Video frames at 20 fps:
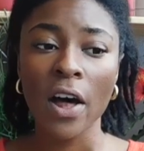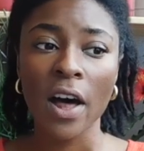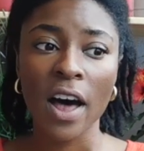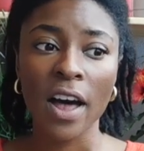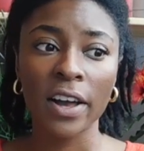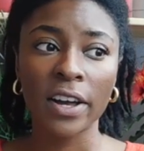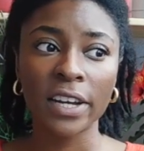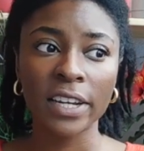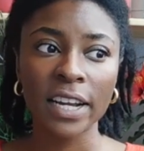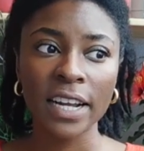
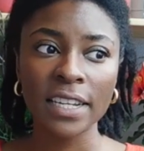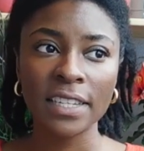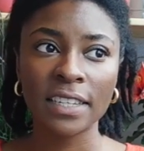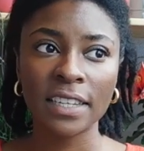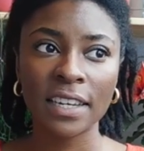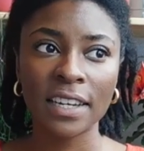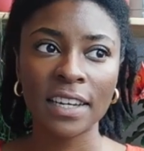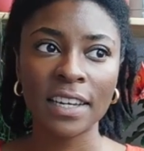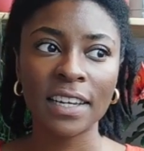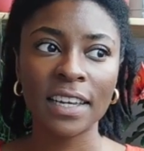a good
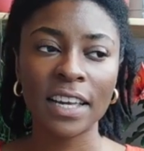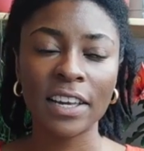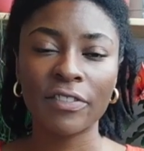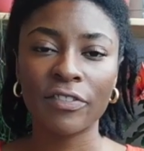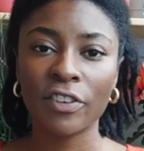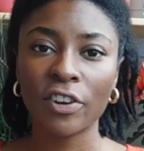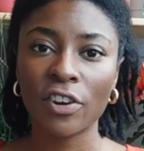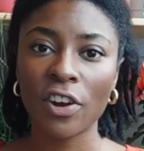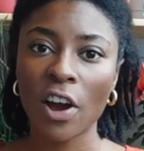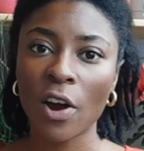idea
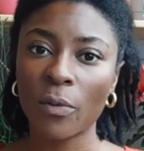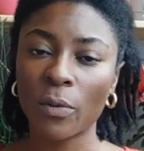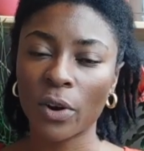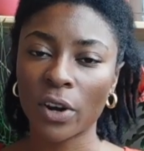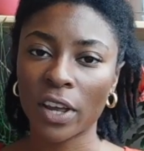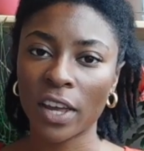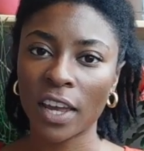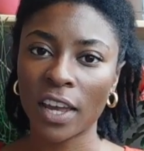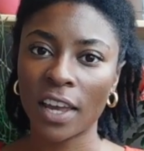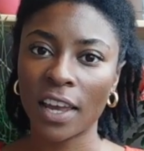if you're not
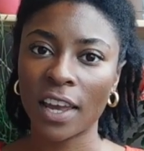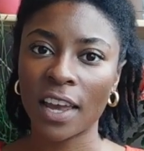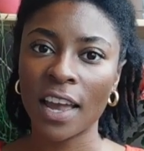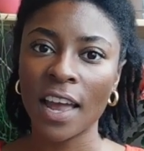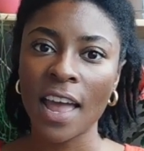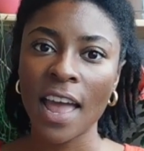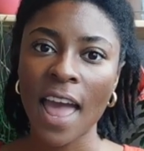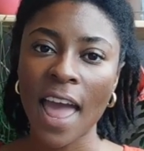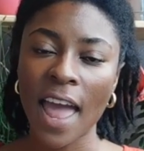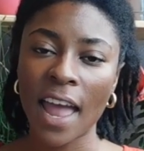working
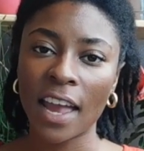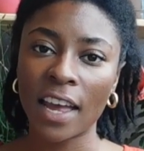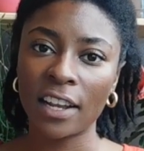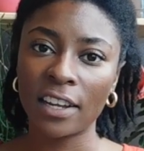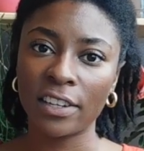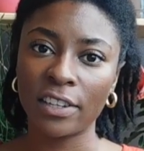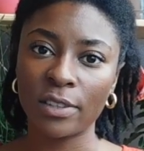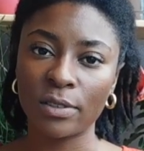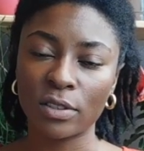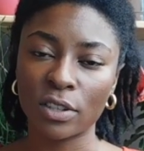and
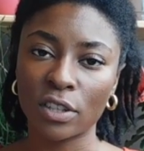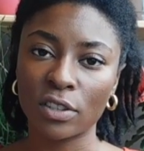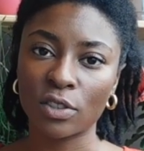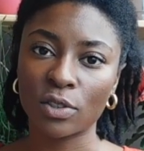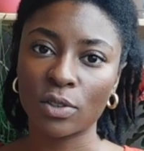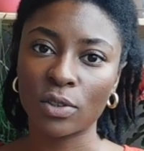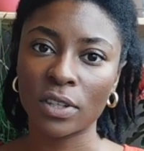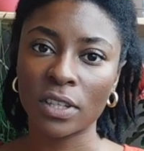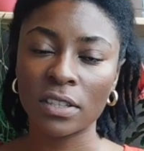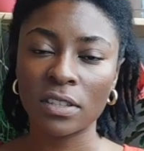you start
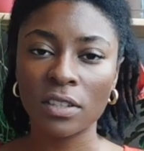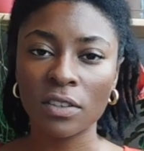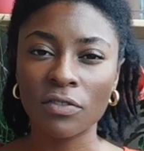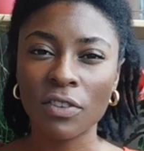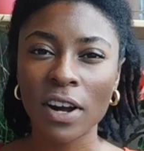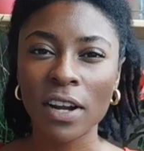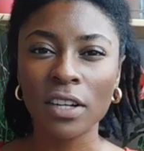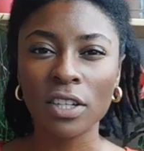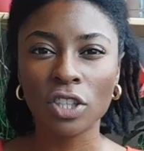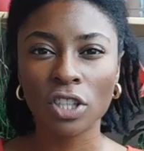school is to
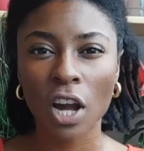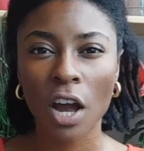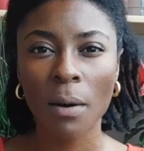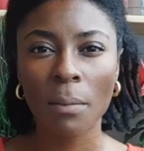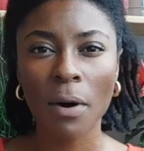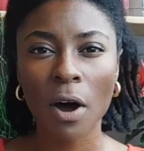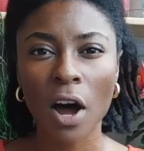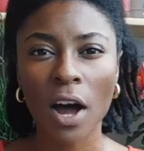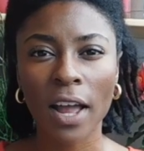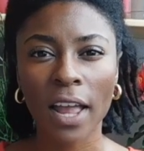find a job
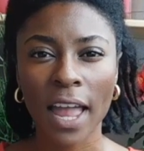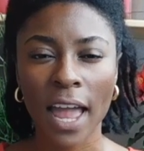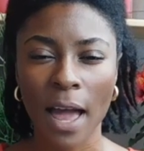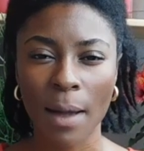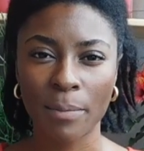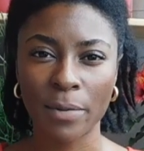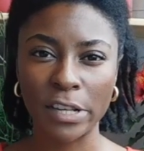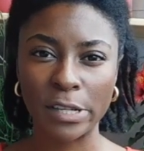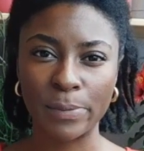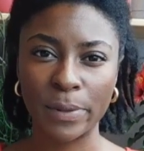on
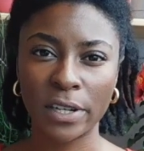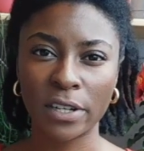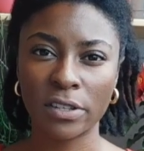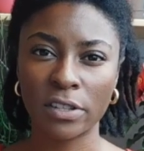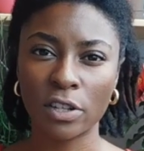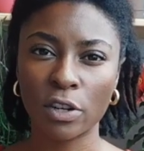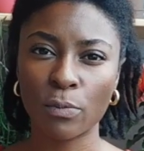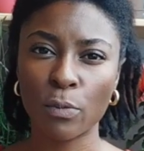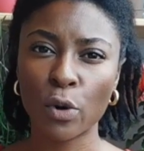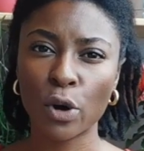campus because
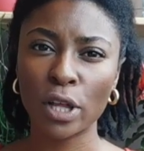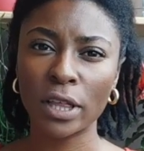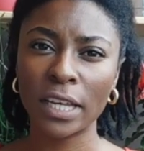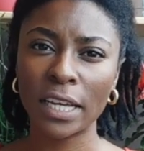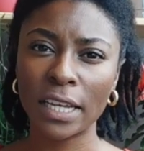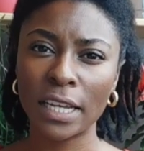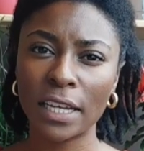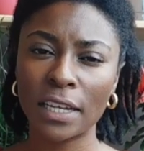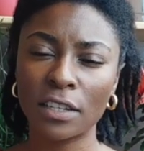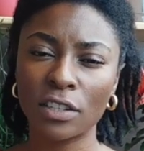they're more
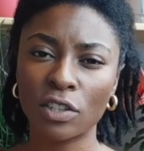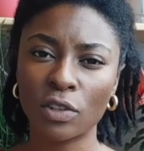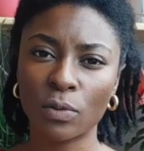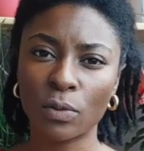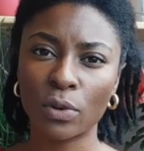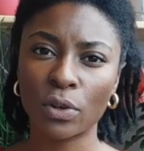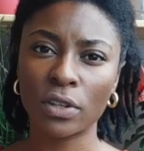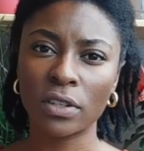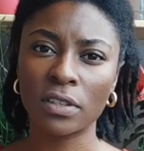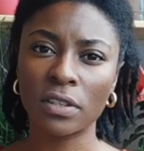lenient
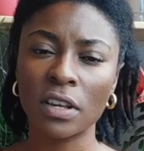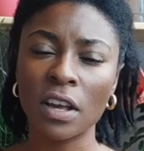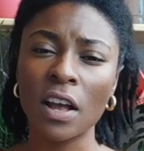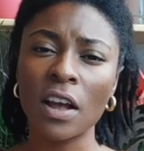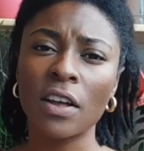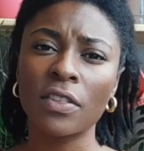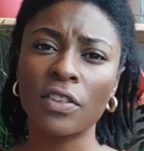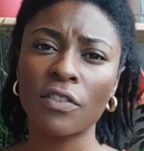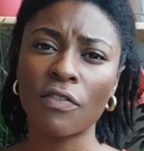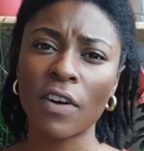towards
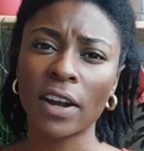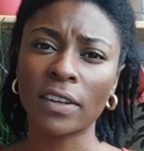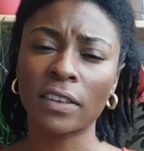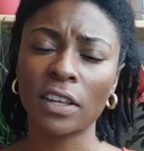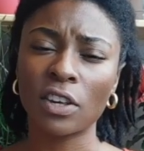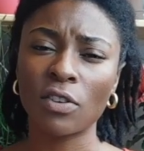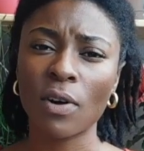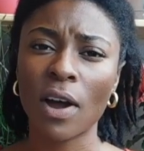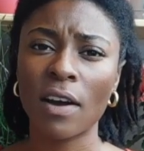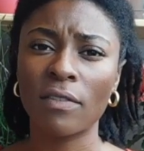the fact
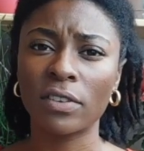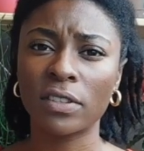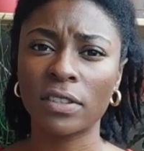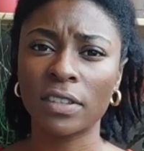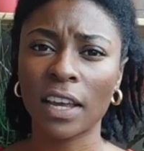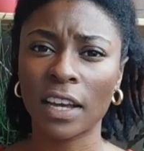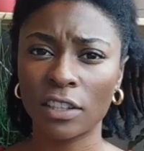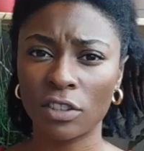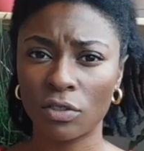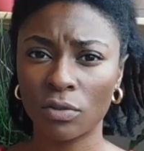that you have a
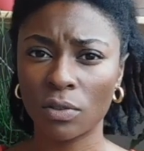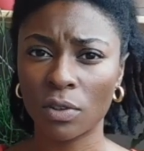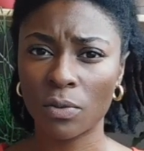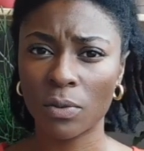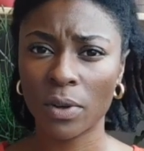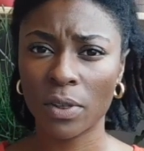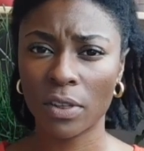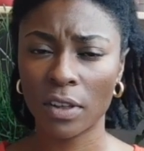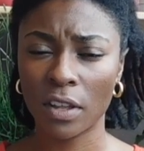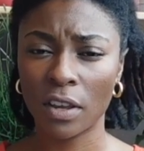schedule
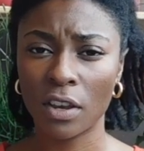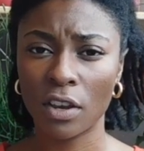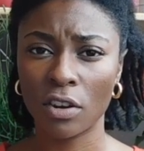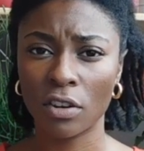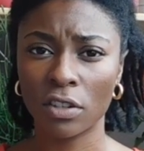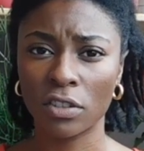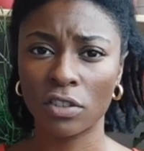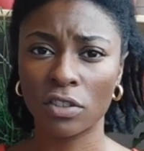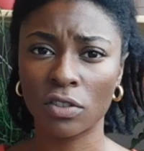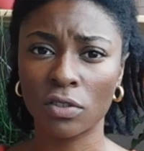
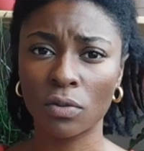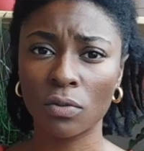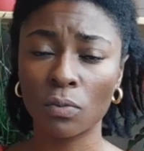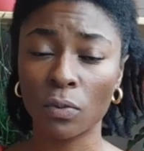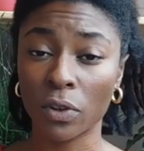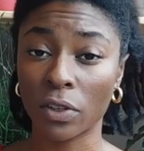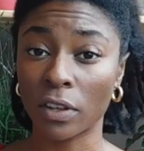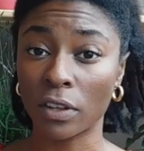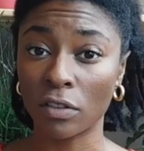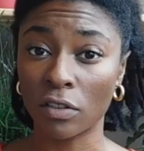
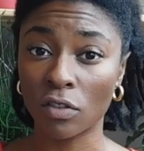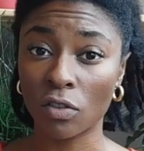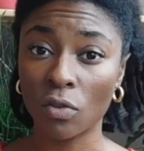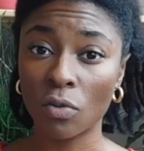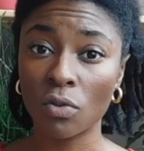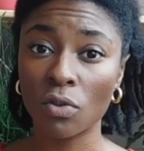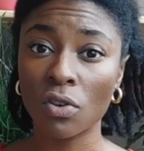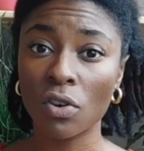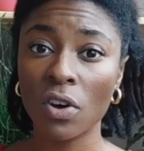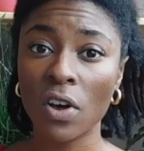within
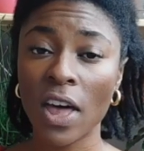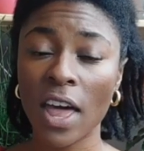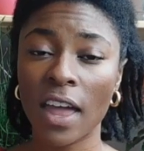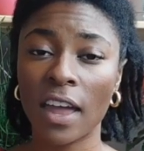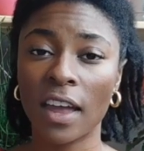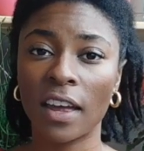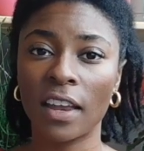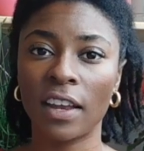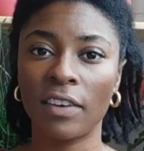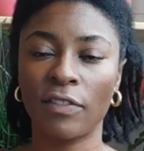school,
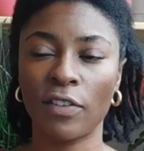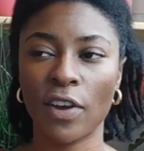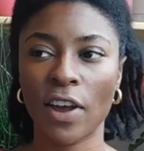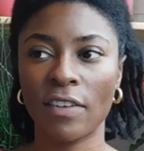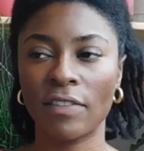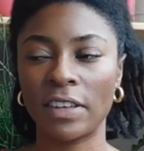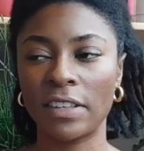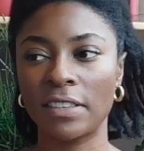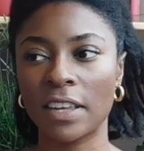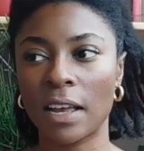and if you
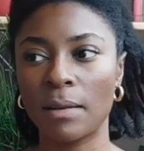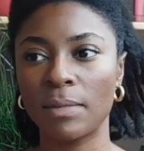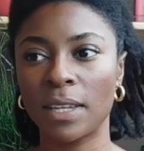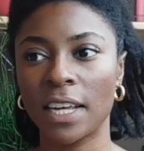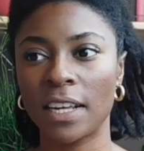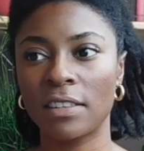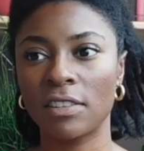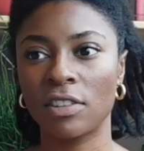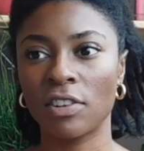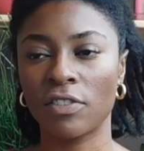have exam
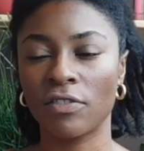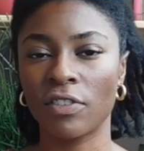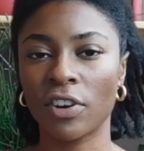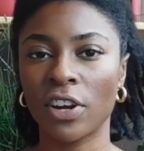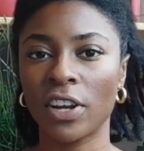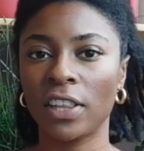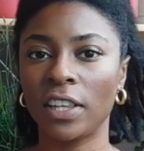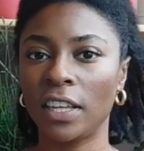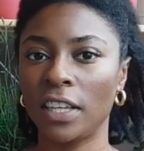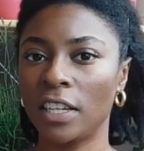dates, they're
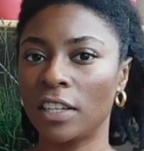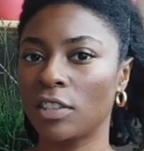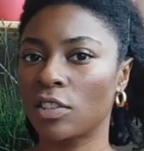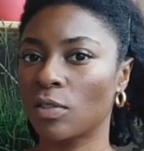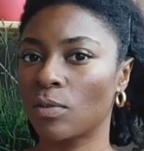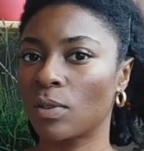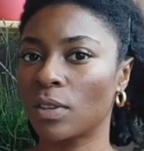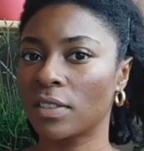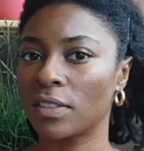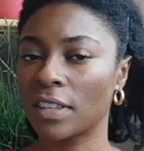very lenient
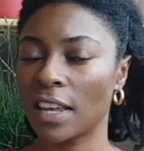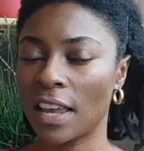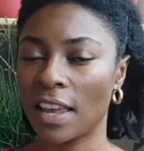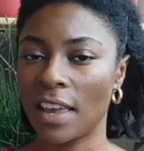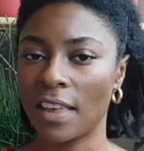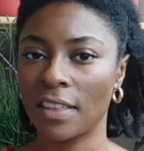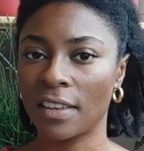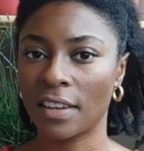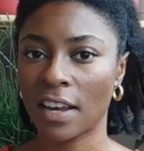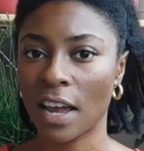towards
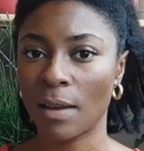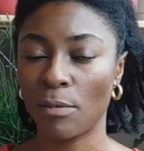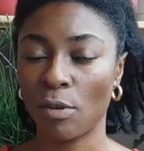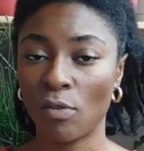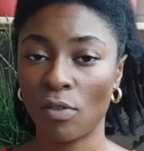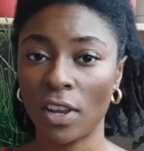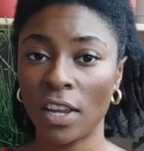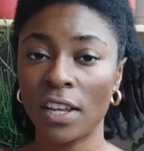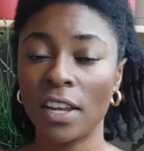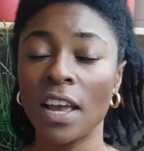taking the time
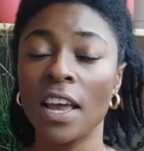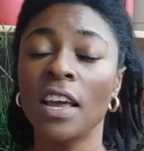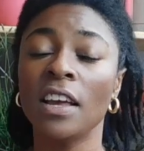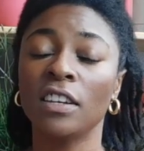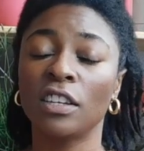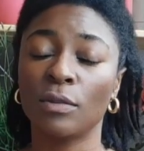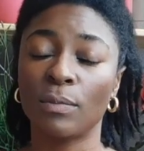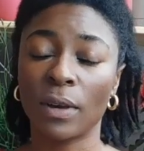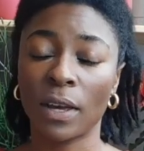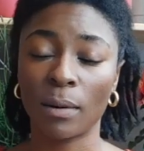you need
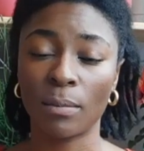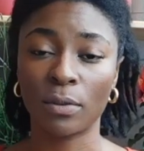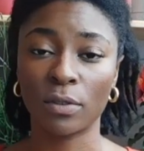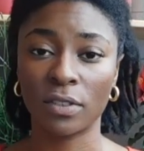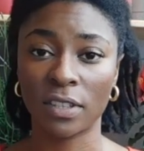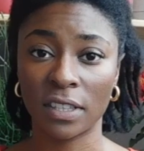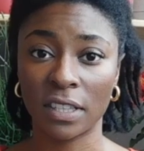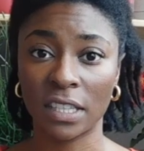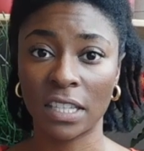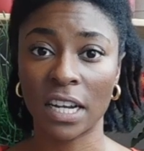to be able
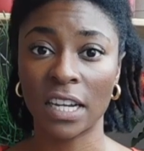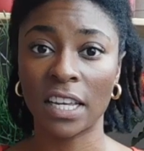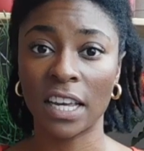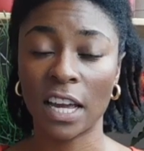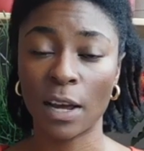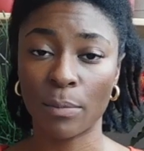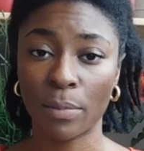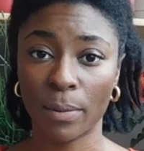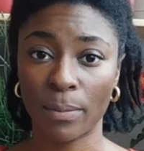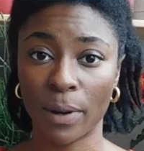to study
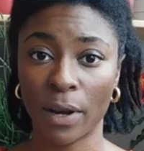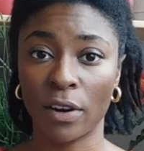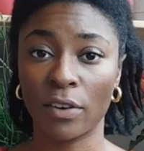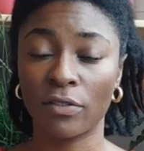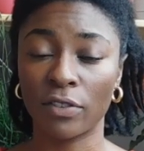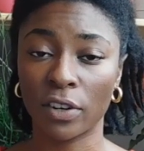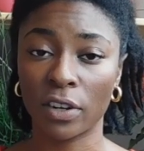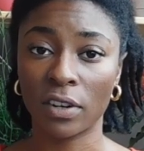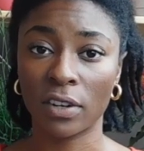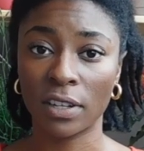and prepare
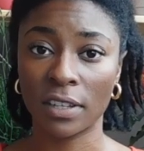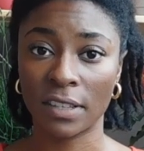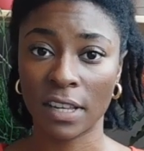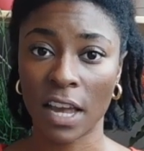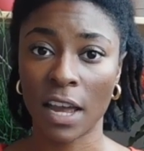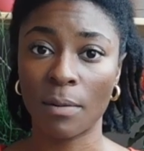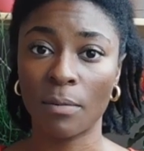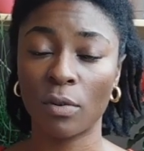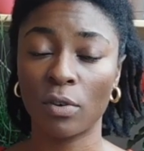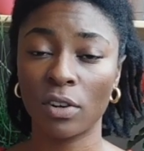for your
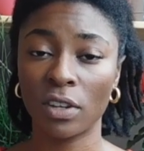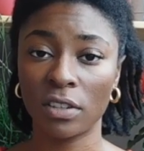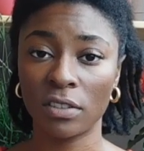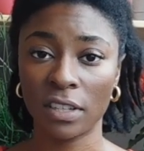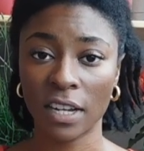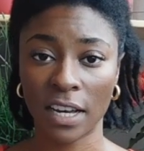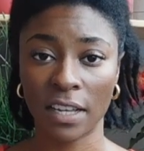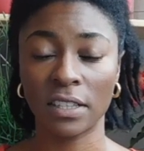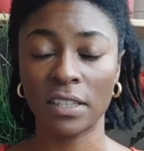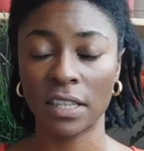exam or your
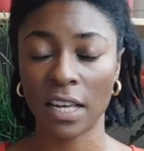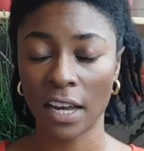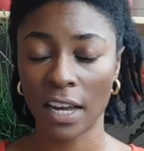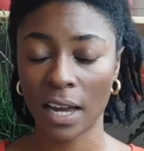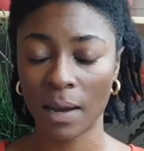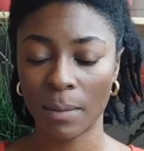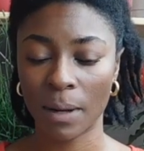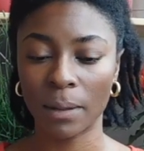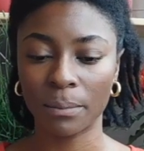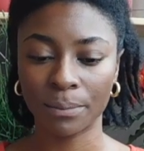tests that
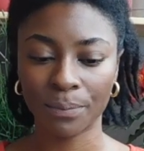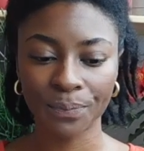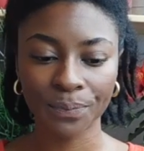come up.